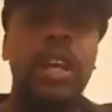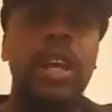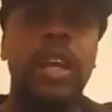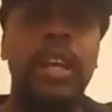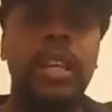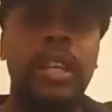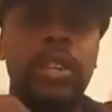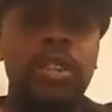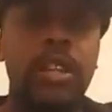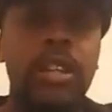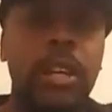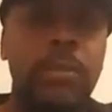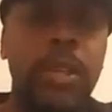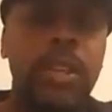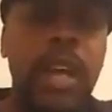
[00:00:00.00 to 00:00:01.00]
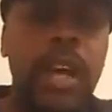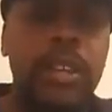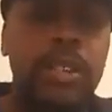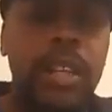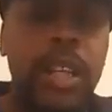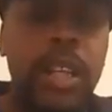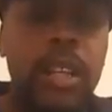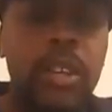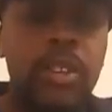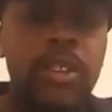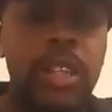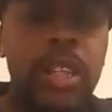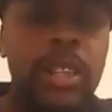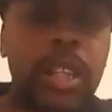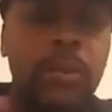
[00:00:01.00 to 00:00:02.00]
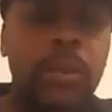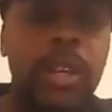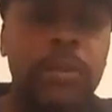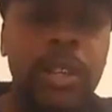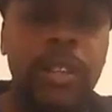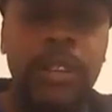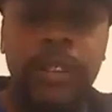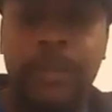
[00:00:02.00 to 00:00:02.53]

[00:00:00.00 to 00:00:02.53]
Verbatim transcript: and get you a couple of thousand at closing. Is that what I'm hearing?